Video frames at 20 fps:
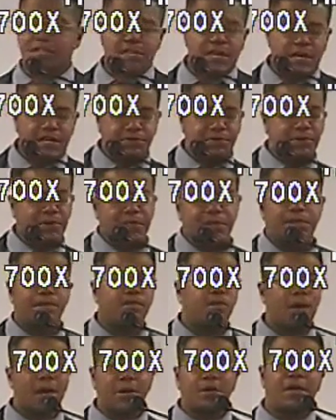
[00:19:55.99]
the gospel to them?
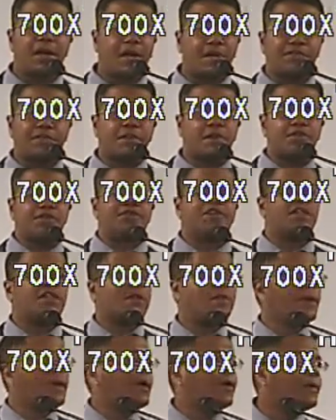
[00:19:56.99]
Why do I have to go seek
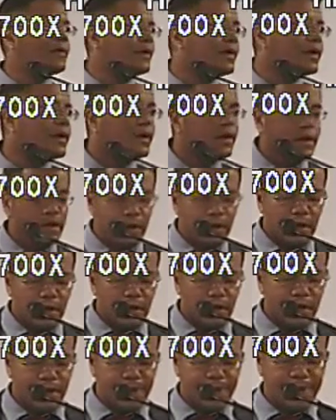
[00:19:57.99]
them out?
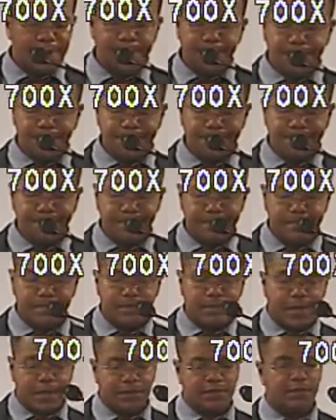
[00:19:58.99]
Um,
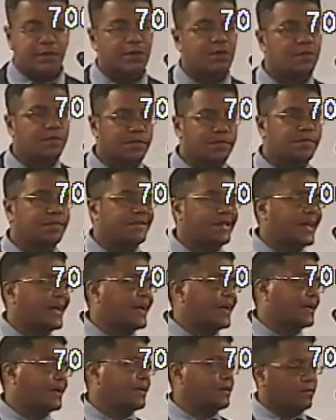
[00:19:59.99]
and so
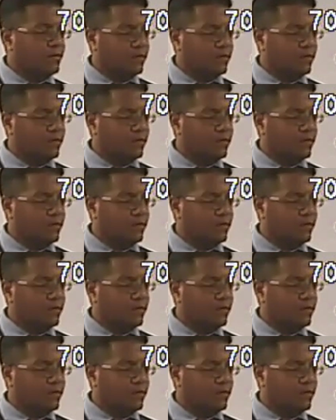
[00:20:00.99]
that